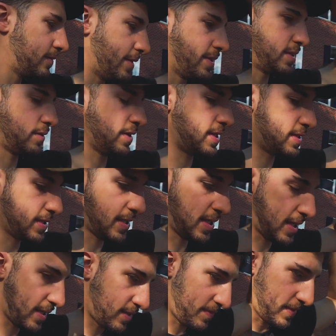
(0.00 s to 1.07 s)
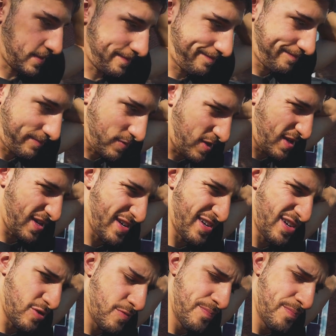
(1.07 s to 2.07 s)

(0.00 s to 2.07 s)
as clean as it gets, but what are you gonna do?